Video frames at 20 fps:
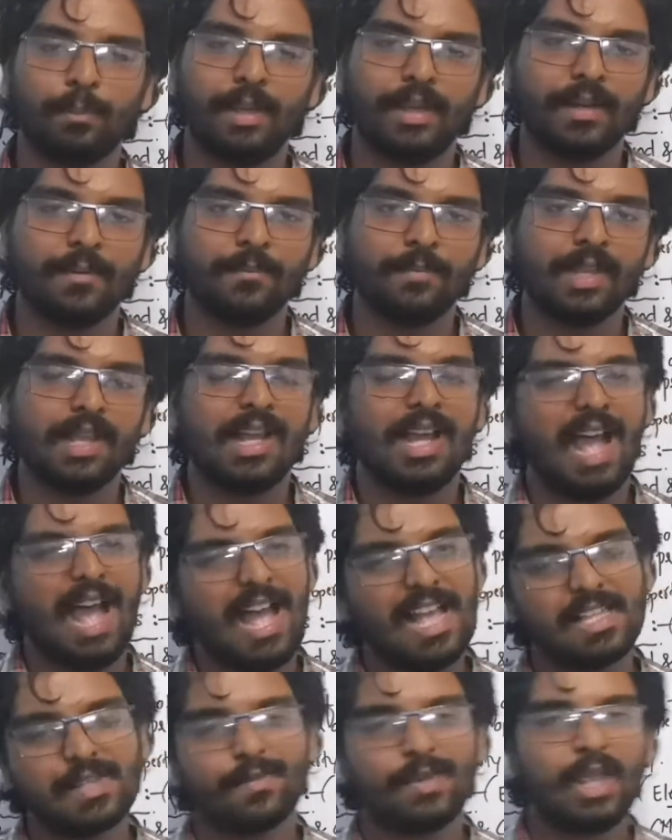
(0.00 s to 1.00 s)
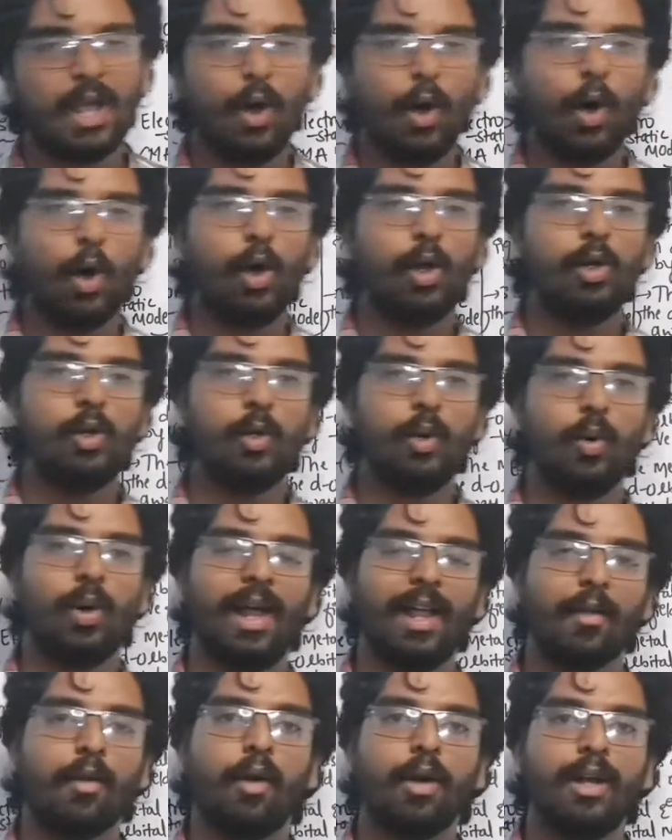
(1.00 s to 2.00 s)
pair. As we all know,
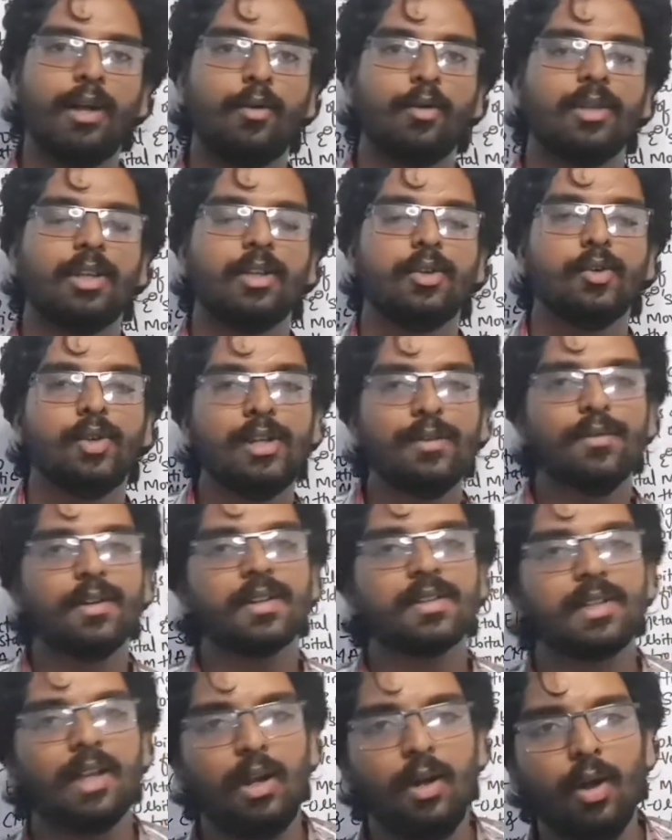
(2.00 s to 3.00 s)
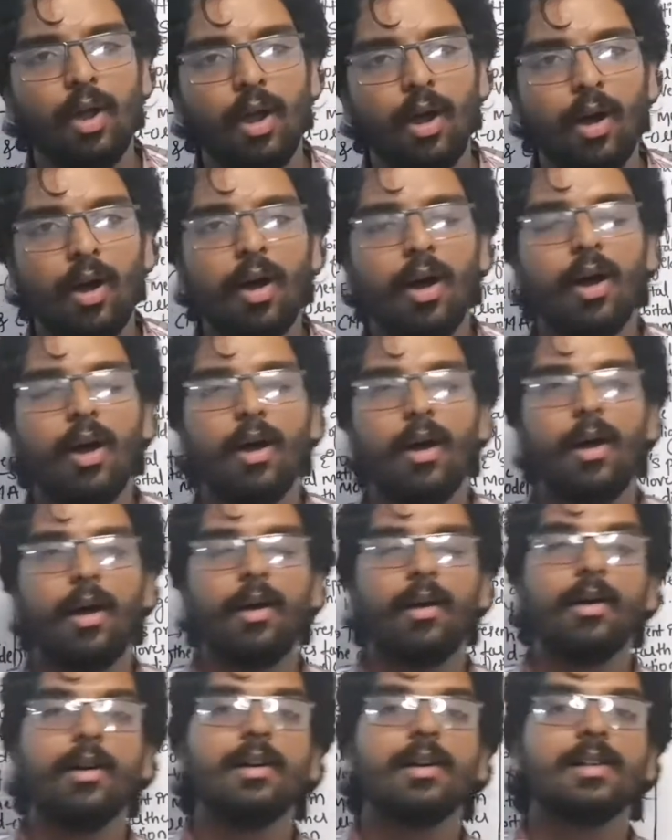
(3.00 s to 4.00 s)
according to the universal law,
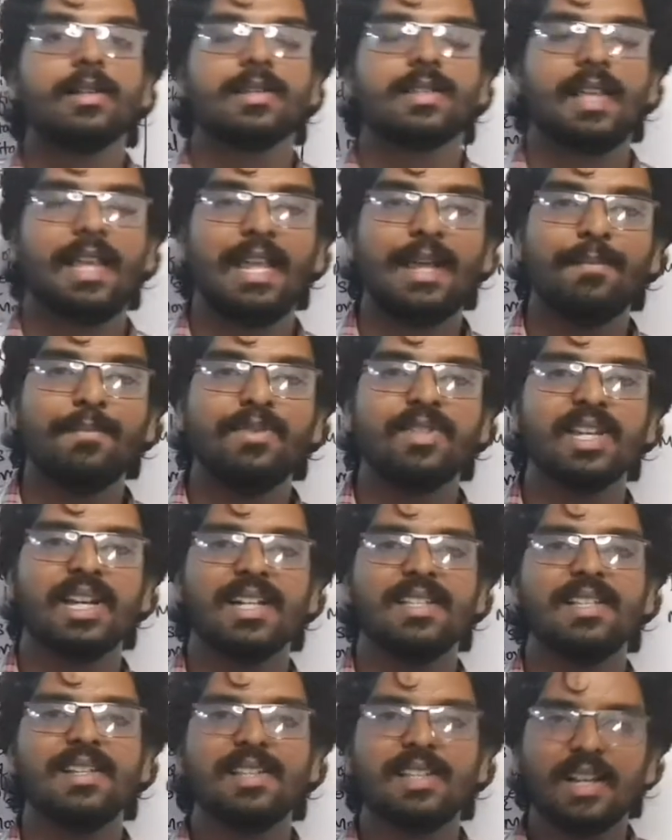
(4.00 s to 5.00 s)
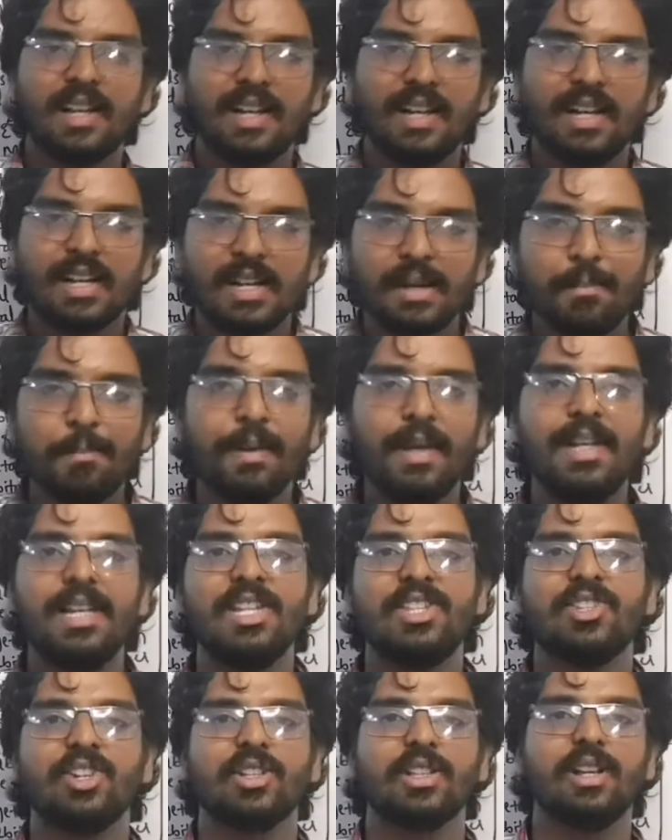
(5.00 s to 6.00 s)
same charges repel
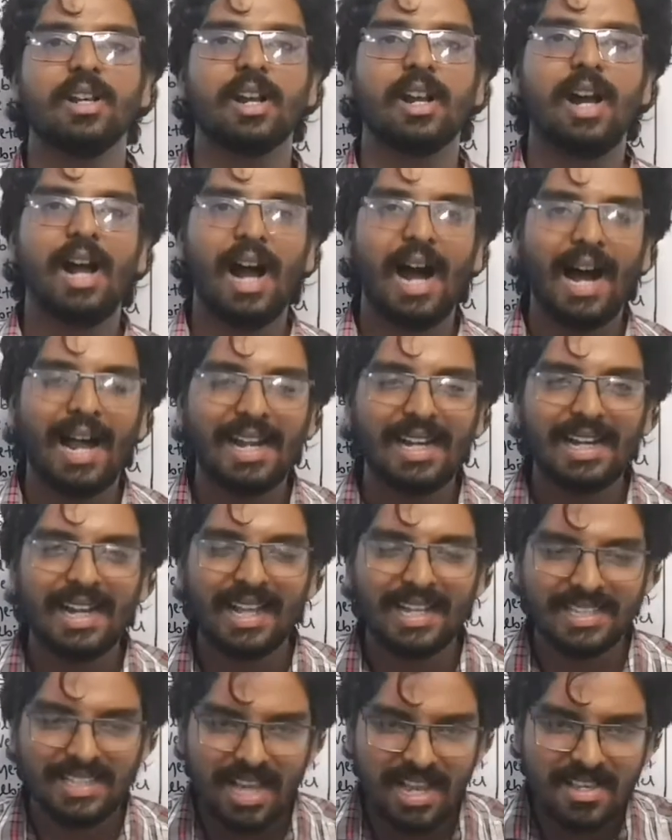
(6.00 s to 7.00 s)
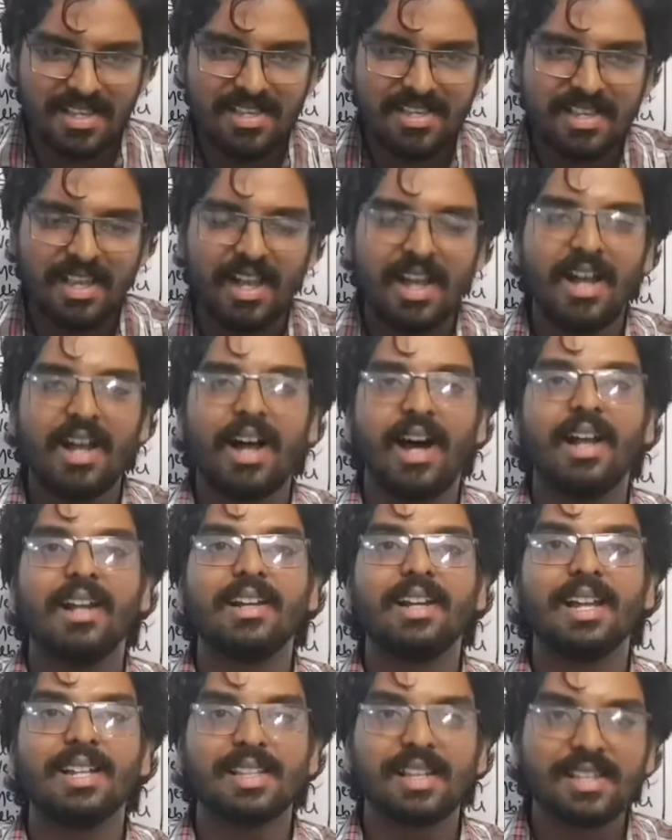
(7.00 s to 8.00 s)
each other, unlike charges
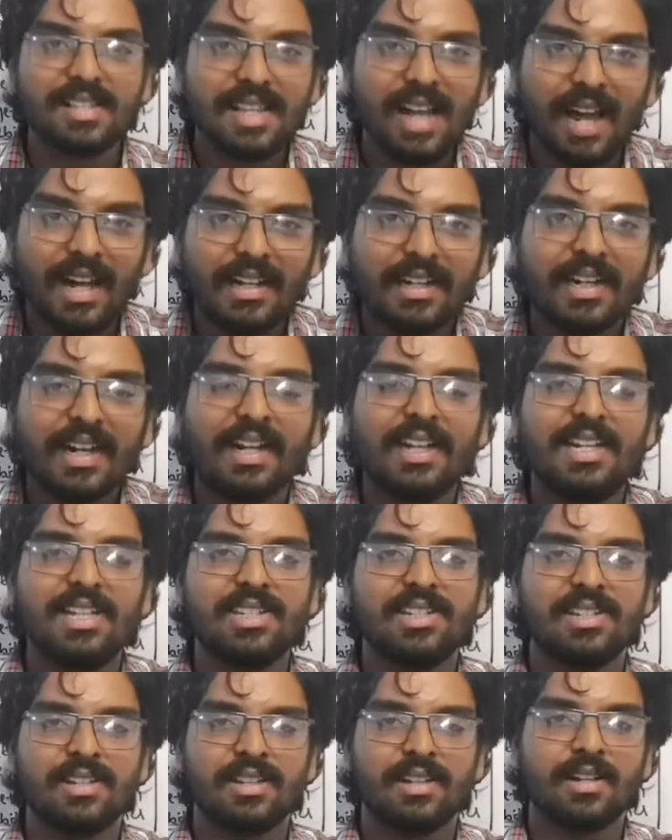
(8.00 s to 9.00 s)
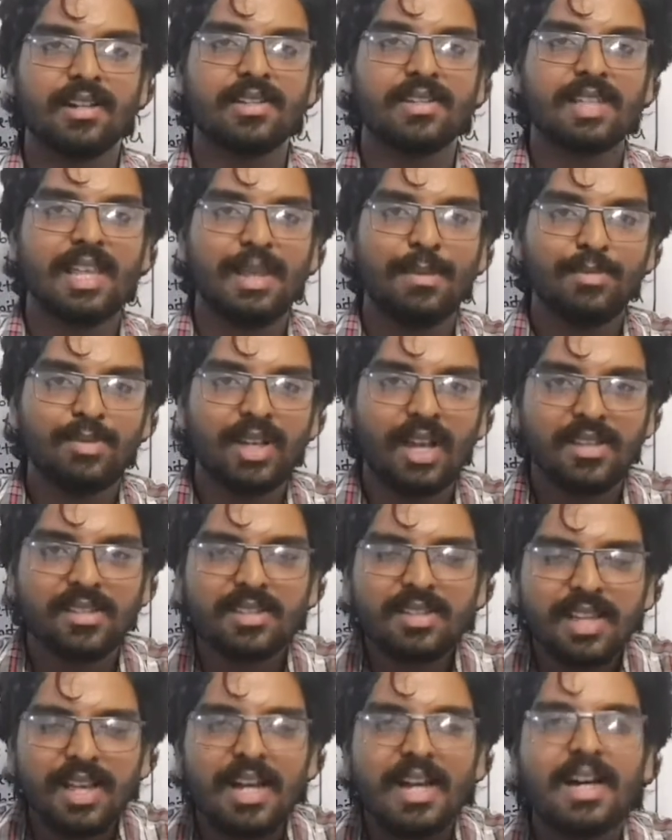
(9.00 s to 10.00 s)
attract each other, same
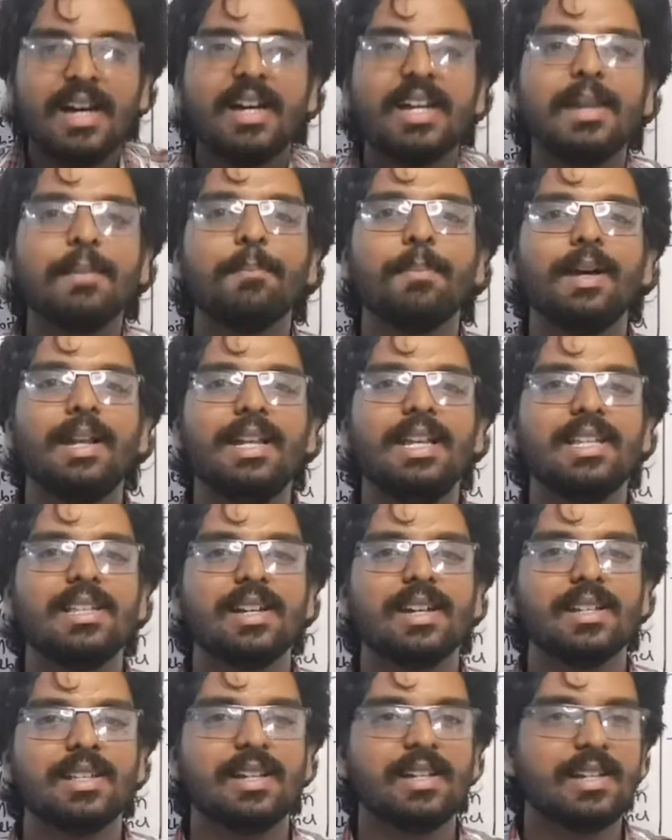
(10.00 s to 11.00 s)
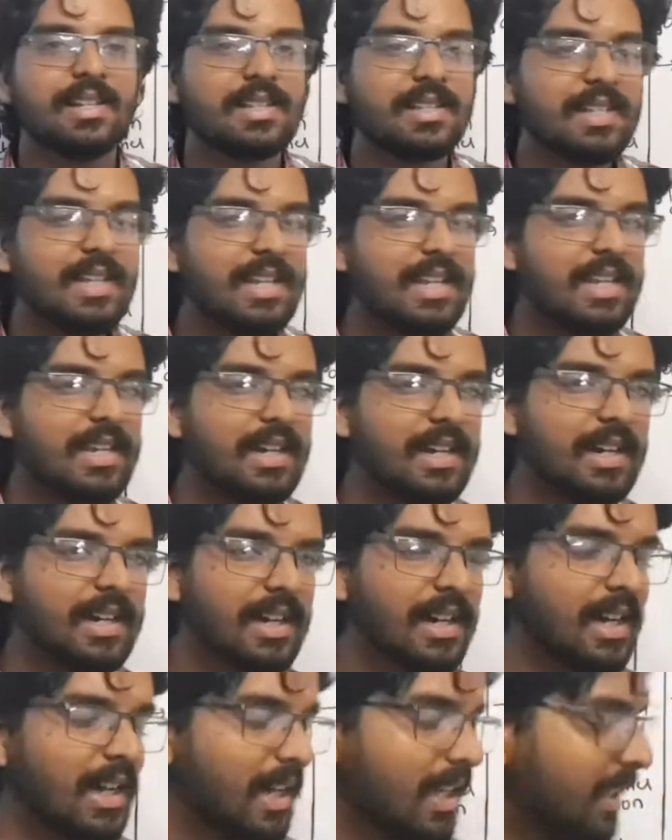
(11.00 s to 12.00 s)
charges repel each other. See
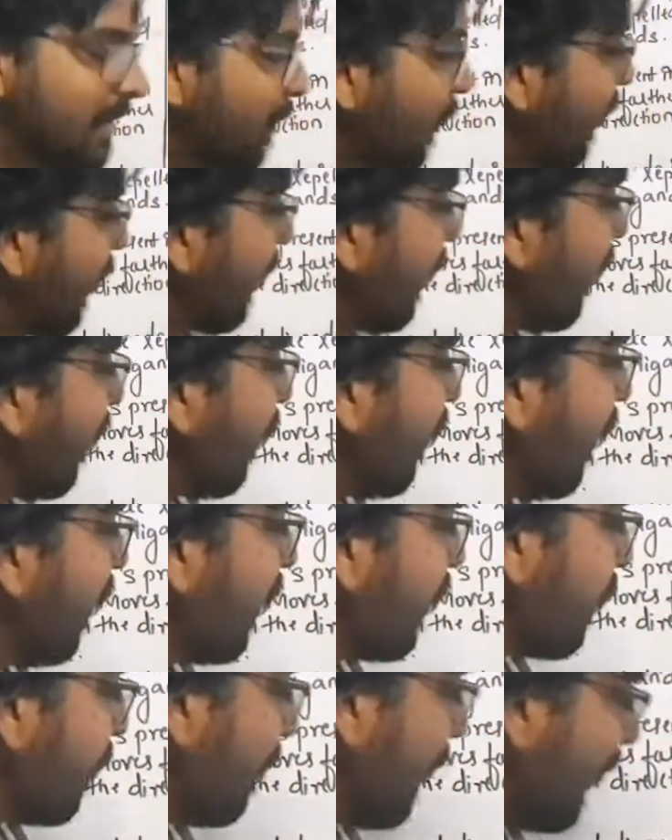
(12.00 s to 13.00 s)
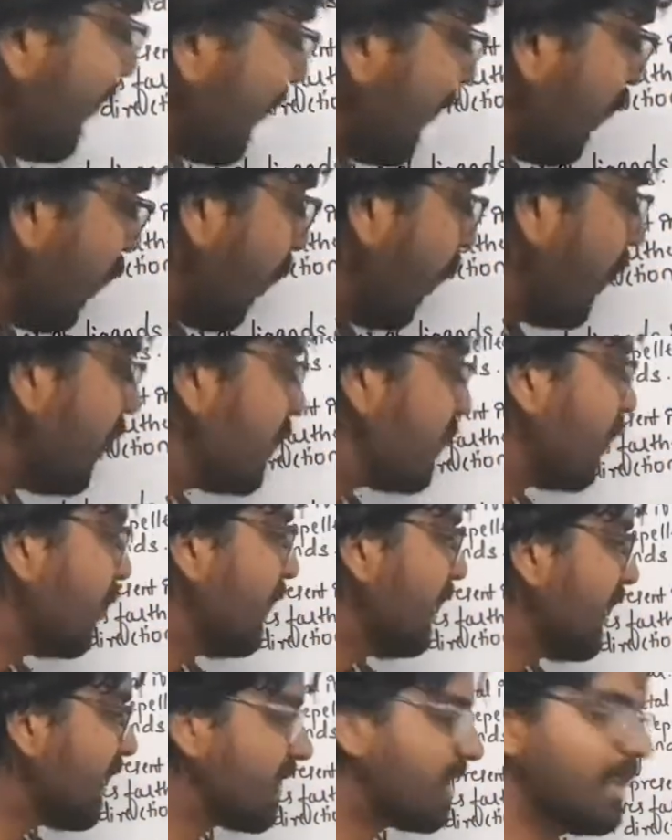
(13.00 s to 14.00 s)
here, for metal also,
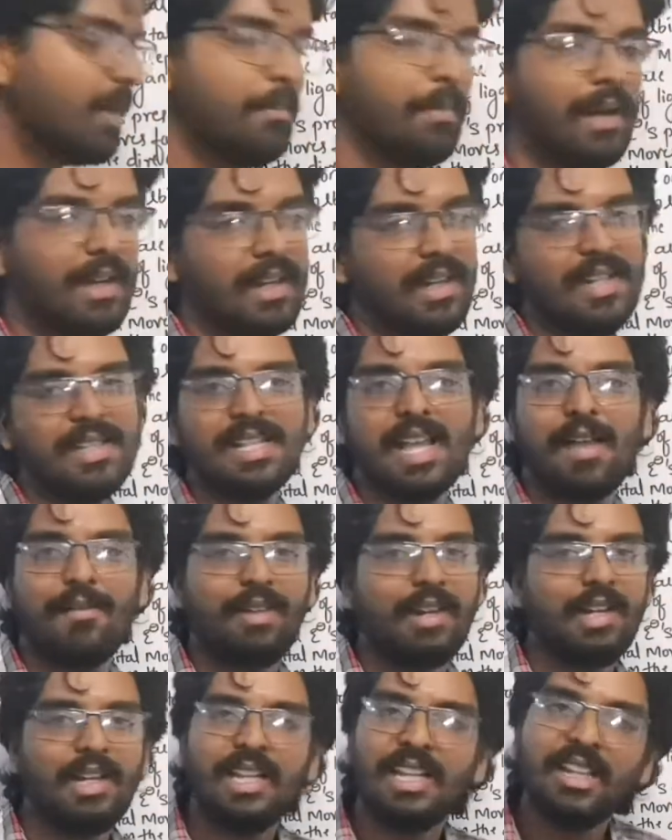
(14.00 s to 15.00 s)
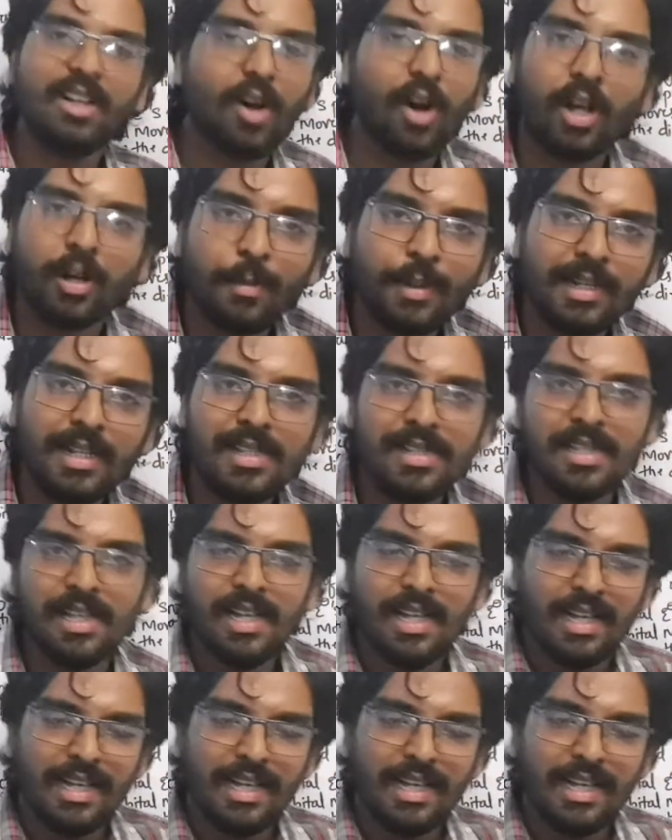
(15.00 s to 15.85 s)
yes, the metal is having d orbitals.